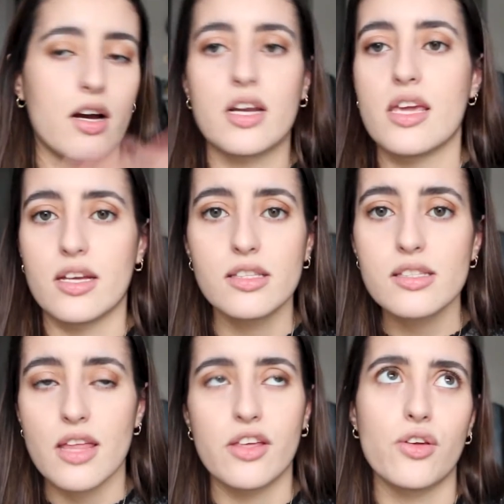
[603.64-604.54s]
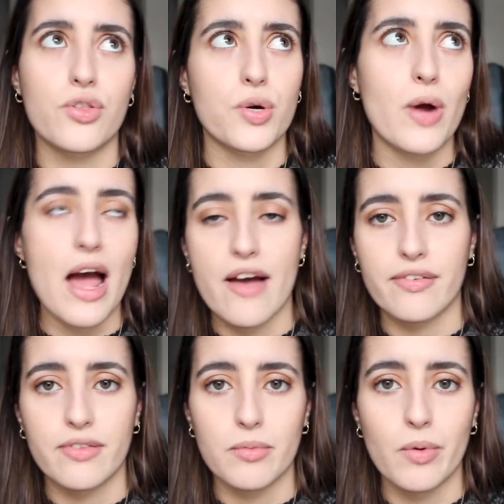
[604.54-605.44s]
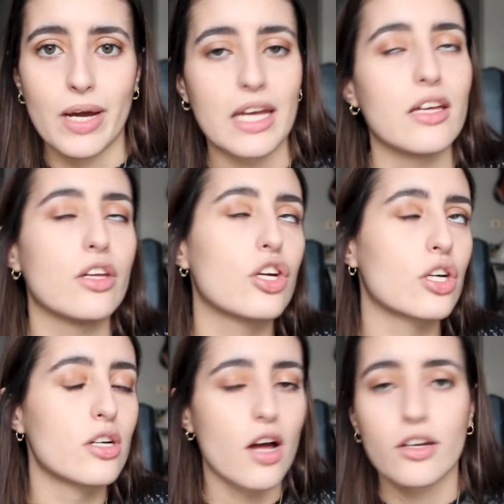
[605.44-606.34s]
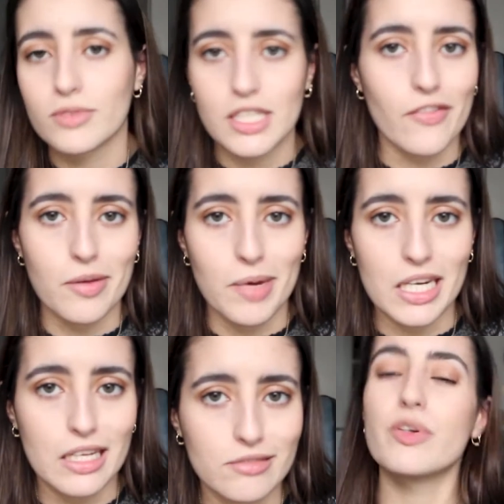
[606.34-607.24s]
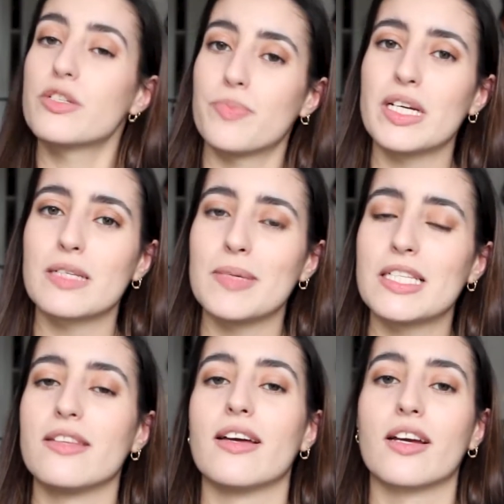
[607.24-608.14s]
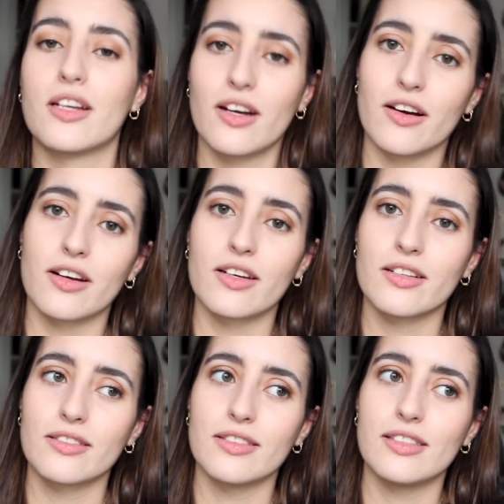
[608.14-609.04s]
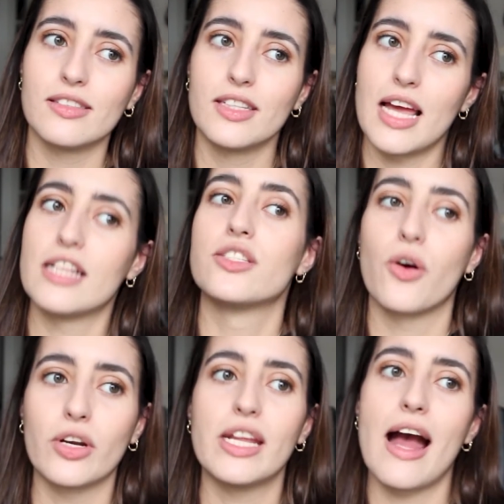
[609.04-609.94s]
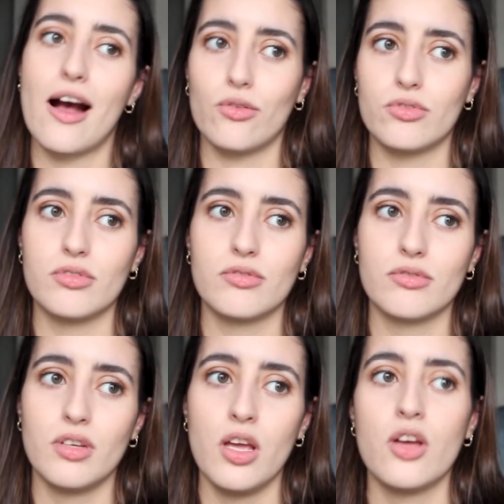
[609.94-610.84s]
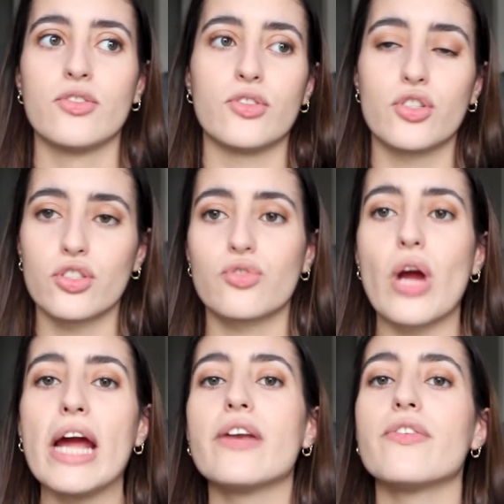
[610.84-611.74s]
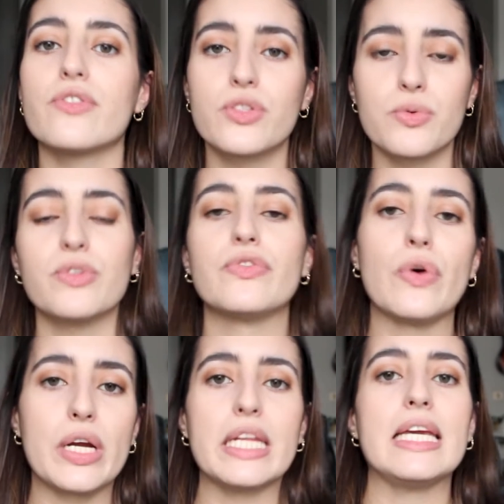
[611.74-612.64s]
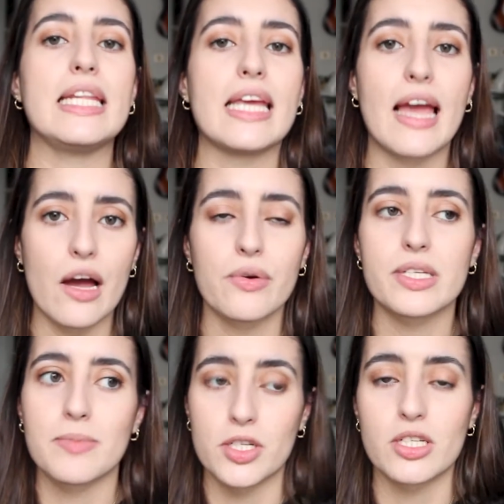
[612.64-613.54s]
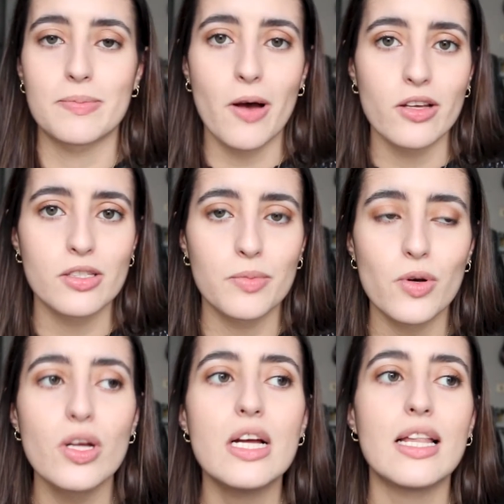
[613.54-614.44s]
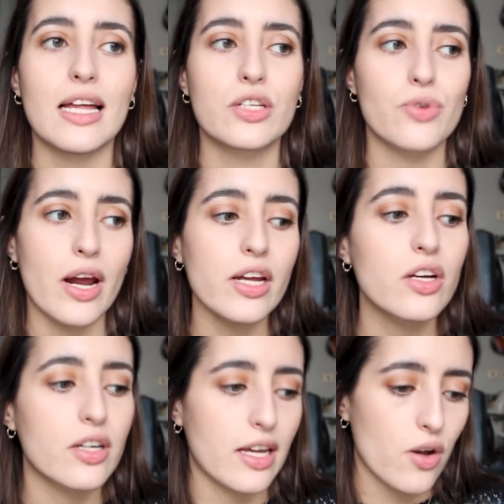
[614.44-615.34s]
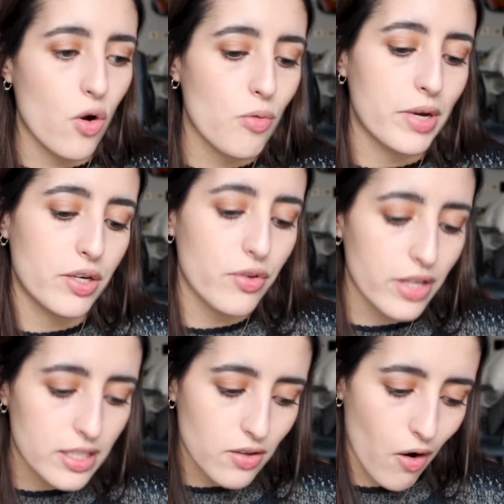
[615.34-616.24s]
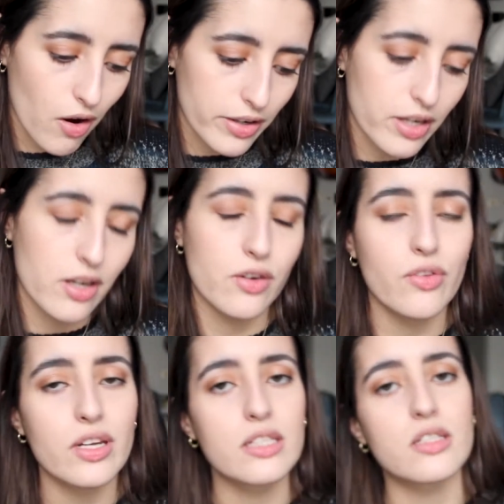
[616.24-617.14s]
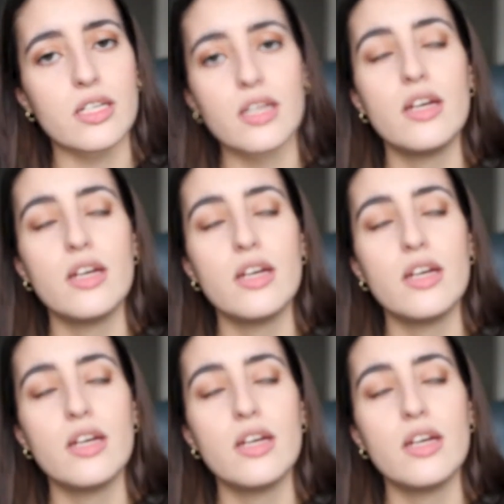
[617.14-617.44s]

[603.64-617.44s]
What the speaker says: onions and then you throw half of them away. You're not saving money. Which brings me to the cook and don't eat out. So just try to avoid eating out as much as possible. Like, try and cook at home. I know that it's hard and I know that it's like